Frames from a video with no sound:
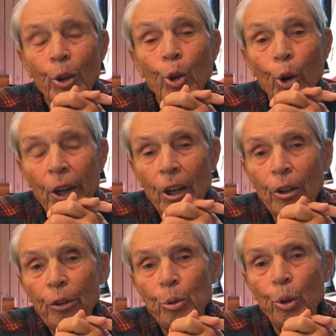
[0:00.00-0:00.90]
Your
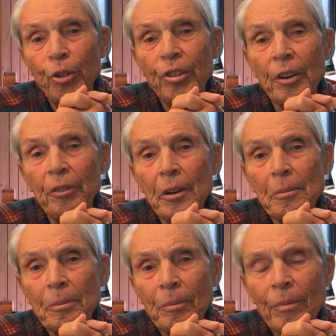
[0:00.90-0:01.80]
health will
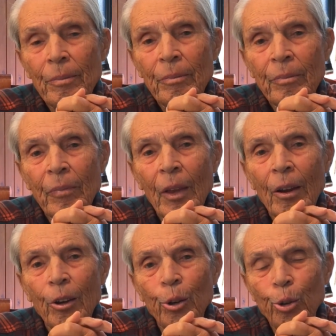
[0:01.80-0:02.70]
suffer,
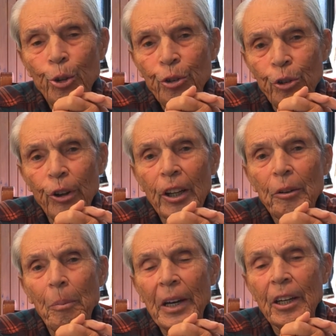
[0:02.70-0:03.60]
your
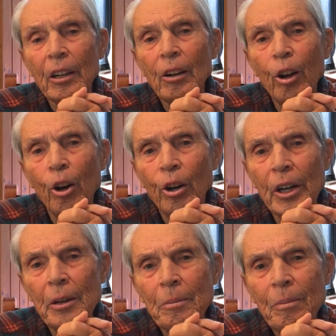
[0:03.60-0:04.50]
strength may
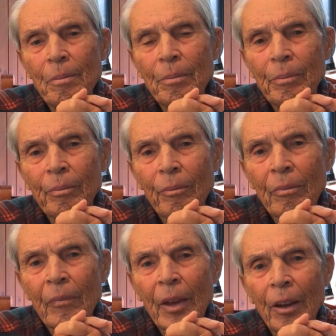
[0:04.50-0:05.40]
decline,
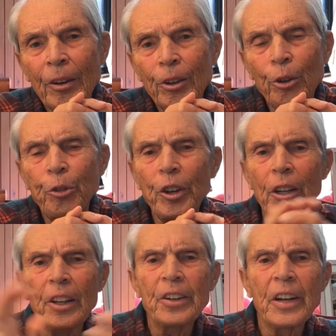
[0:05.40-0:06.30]
you'll
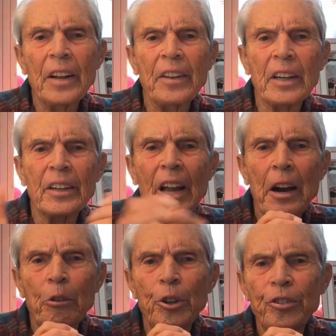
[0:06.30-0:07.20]
feel that nothing
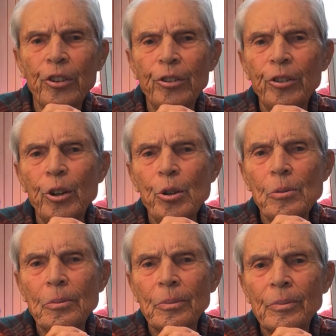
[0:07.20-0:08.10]
nourishes you,